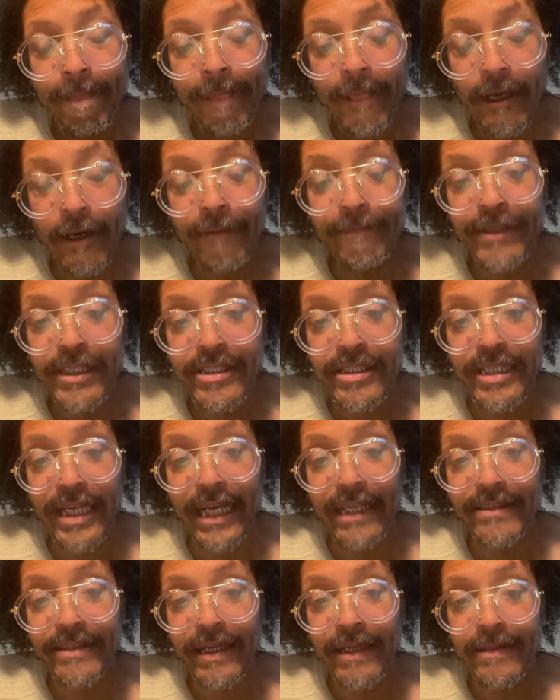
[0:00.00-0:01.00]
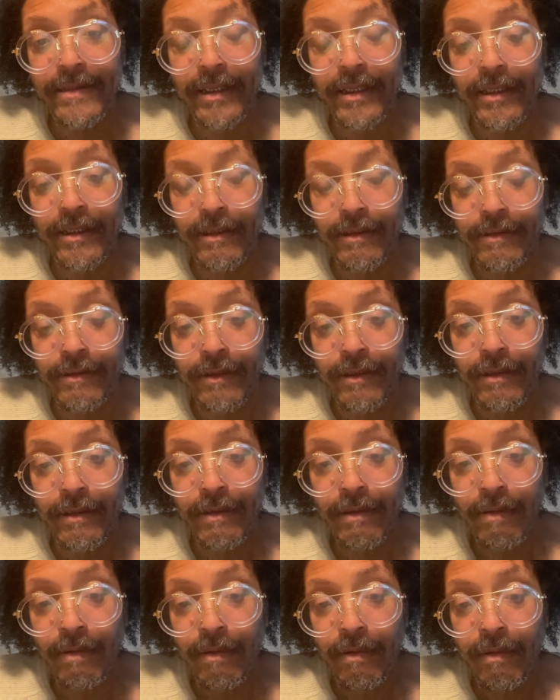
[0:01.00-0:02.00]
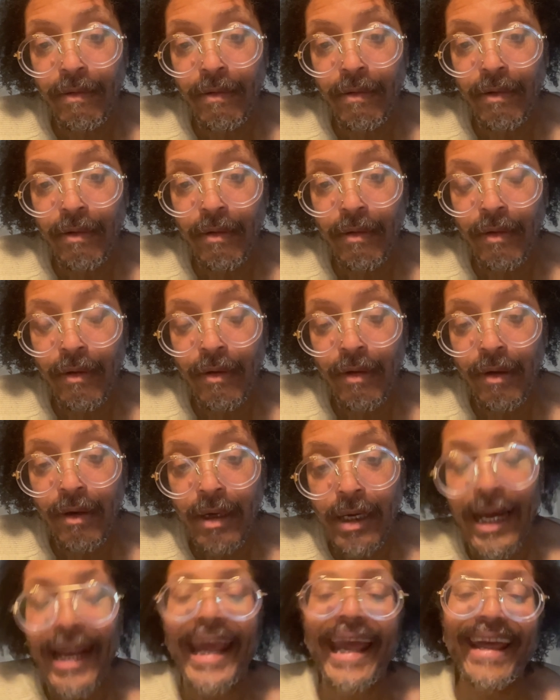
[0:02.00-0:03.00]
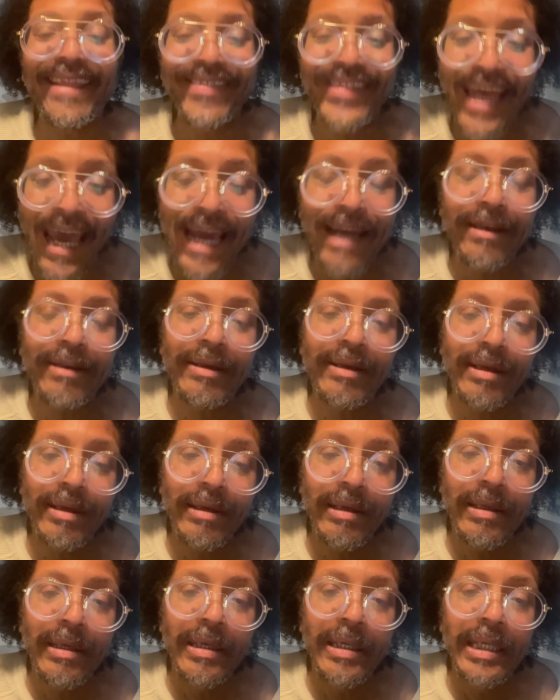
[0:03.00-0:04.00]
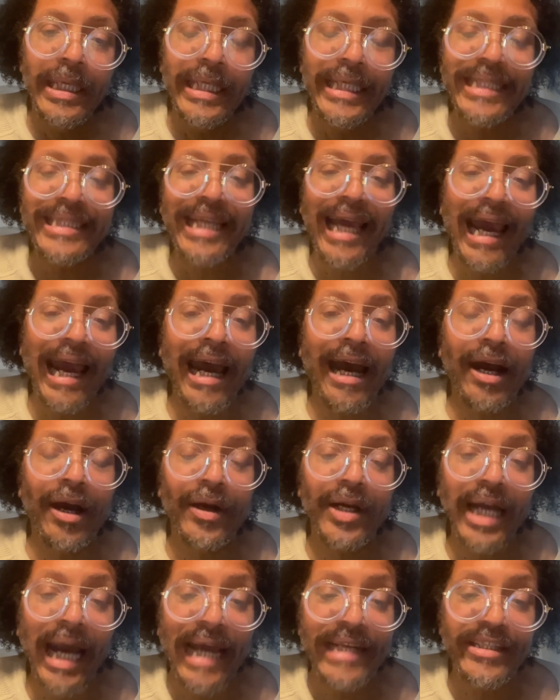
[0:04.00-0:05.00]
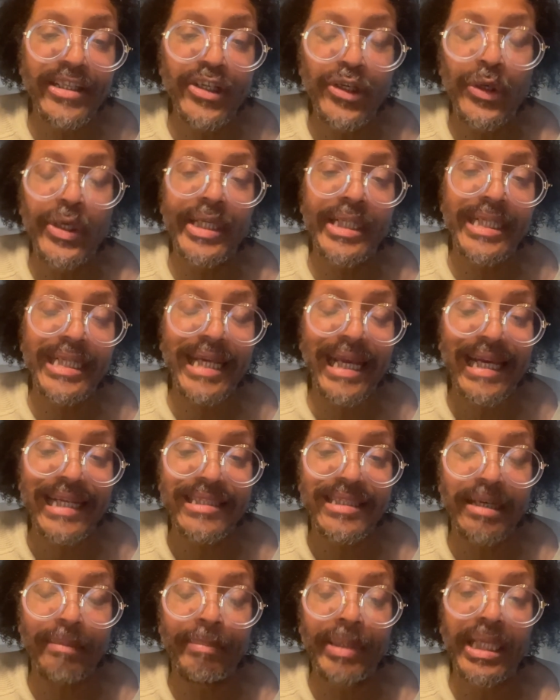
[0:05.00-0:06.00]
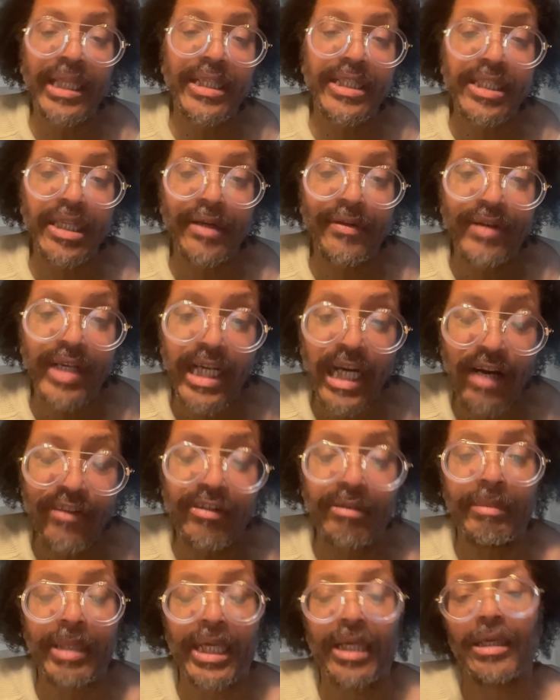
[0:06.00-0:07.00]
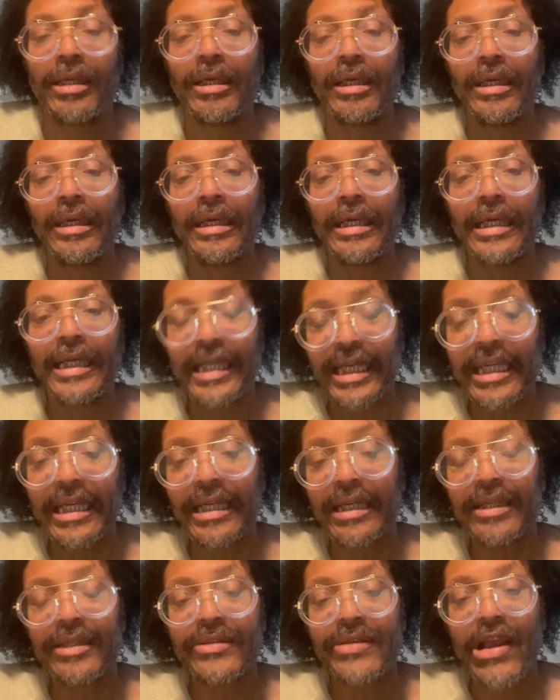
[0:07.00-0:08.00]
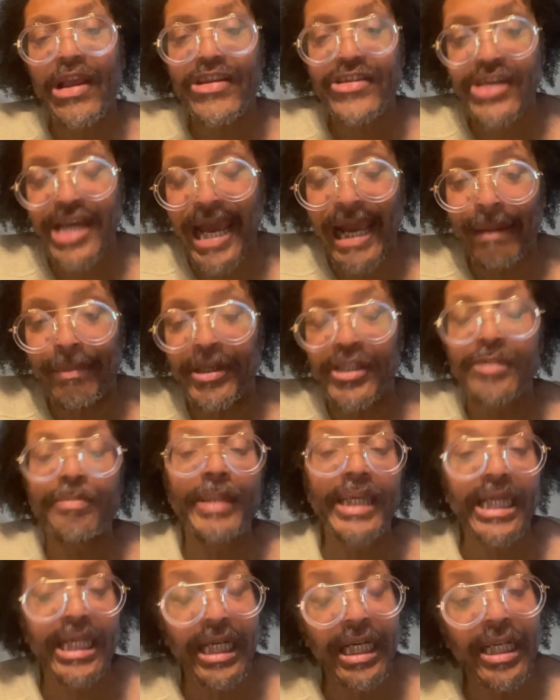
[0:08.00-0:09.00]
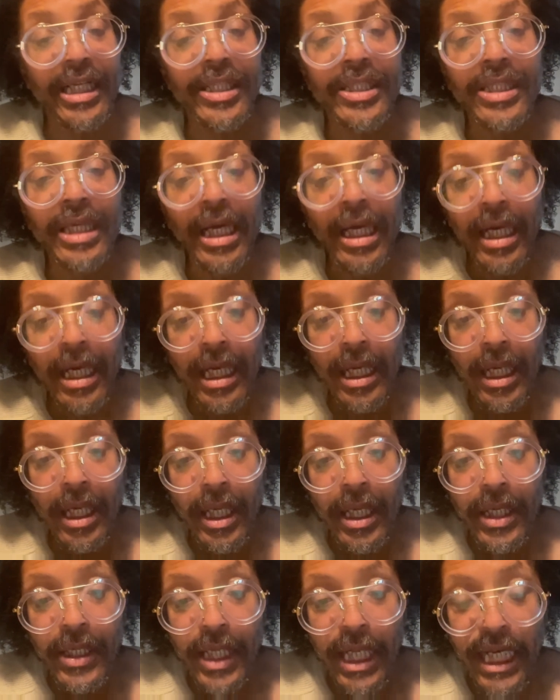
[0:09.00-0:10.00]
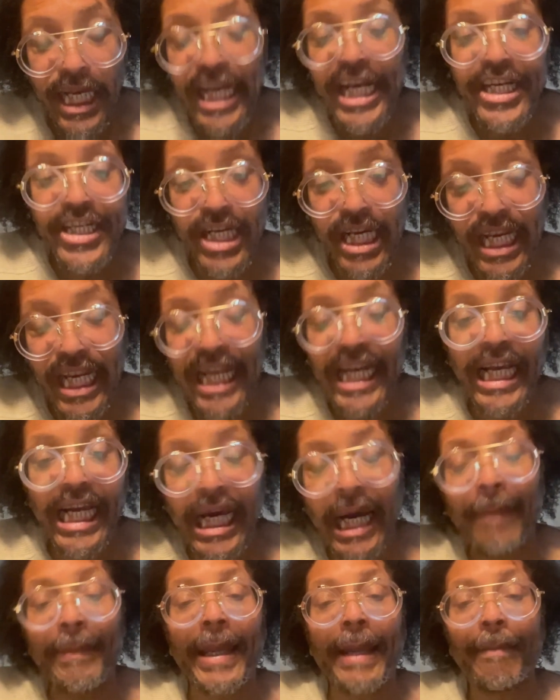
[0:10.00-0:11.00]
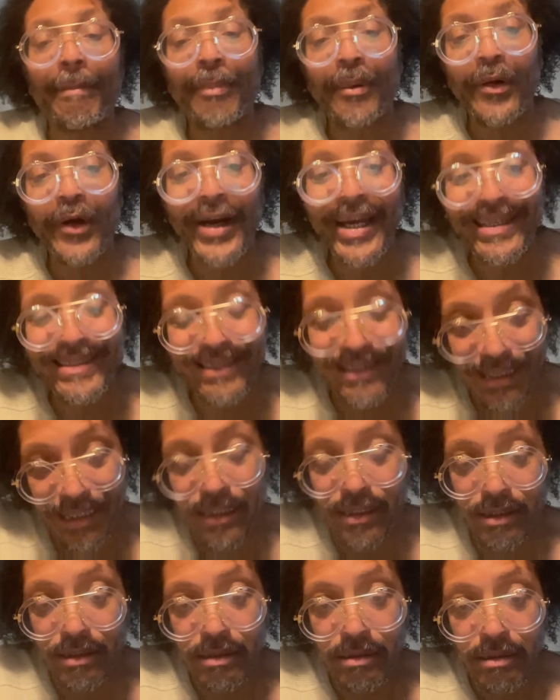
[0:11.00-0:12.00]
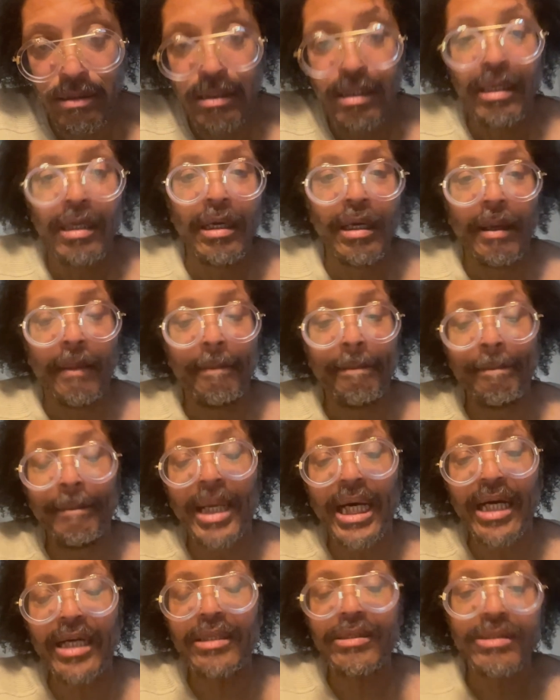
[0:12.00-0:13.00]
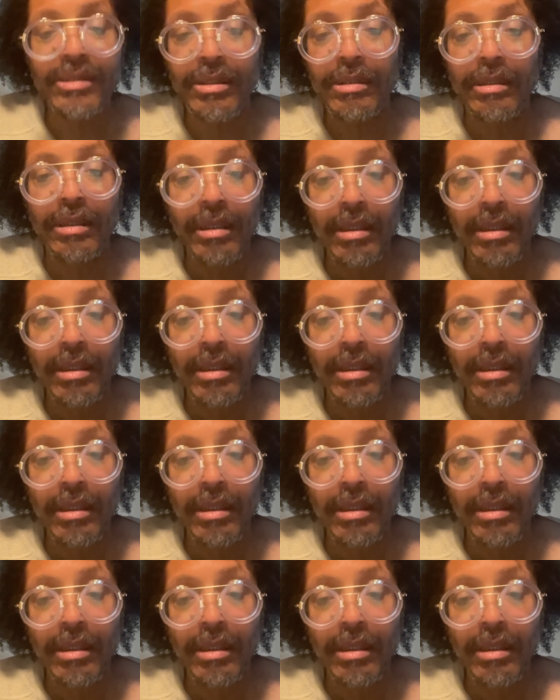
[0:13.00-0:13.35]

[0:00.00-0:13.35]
of the states as the union. And that is how continuity and stability of government is established, because each incoming president must